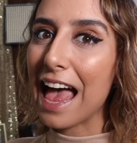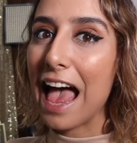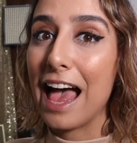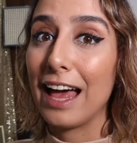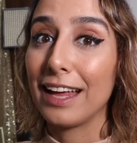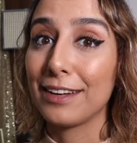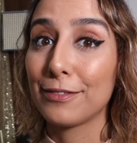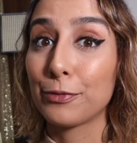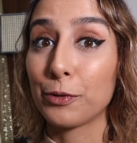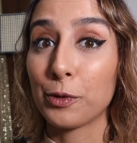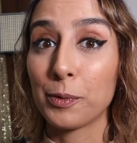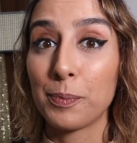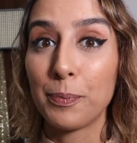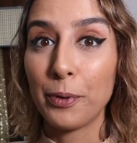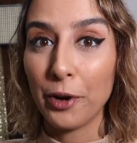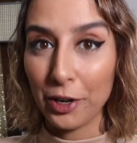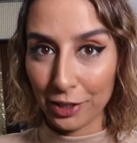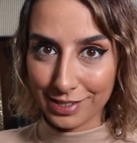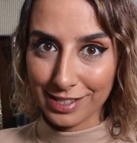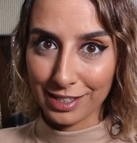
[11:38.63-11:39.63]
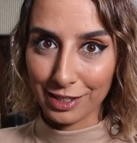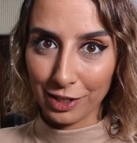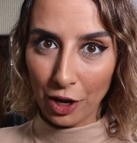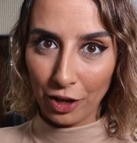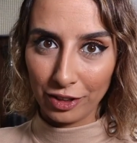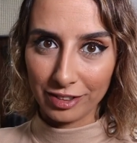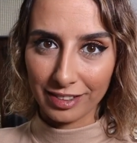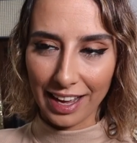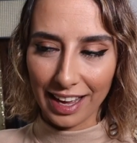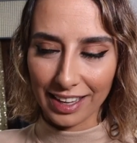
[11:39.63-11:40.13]
and for personal
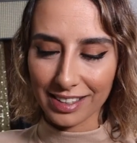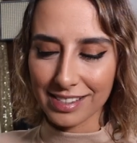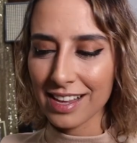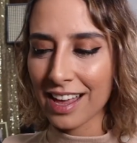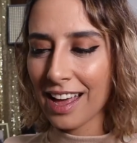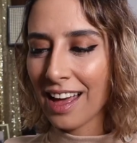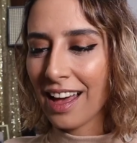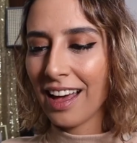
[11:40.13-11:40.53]
contacts.